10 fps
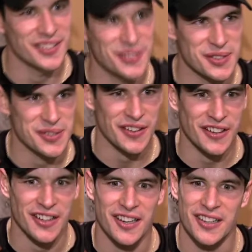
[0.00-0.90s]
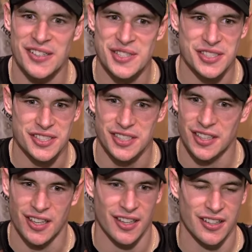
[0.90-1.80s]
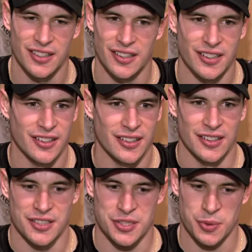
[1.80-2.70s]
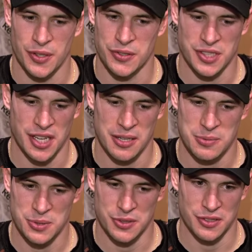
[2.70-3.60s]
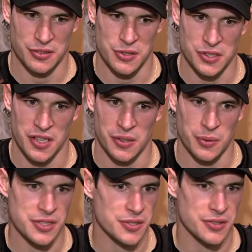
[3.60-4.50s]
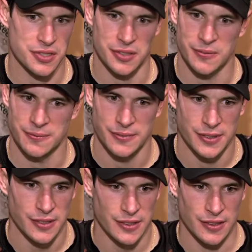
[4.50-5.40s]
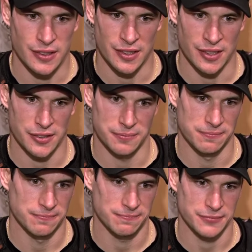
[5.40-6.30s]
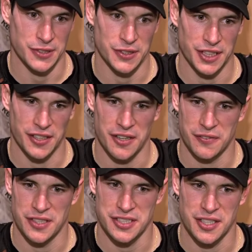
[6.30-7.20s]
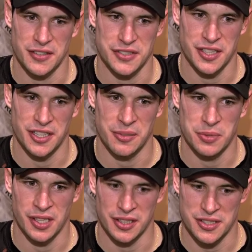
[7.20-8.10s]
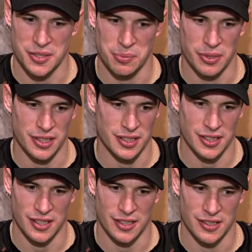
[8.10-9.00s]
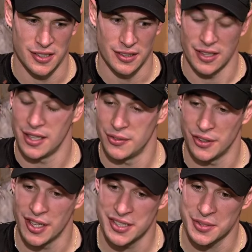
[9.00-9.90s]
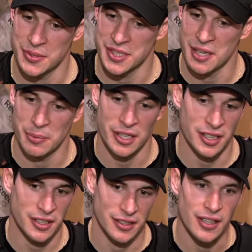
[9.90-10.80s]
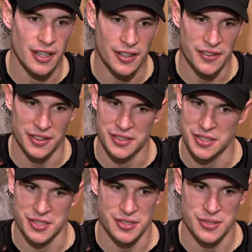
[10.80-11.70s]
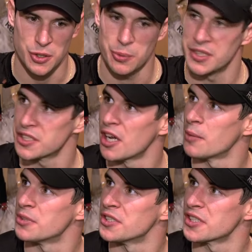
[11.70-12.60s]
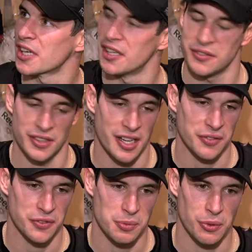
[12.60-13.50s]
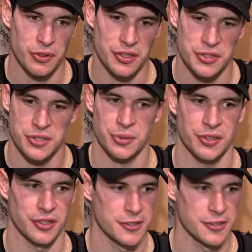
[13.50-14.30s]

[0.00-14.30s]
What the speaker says: to do with hot hand. It was just one of those games where there's a lot of whistles, and you know, you get a lot of face-offs, and I ended up taking some, but I didn't realize it was that many. I think there's just so many stoppages kind of allowed for more than usual.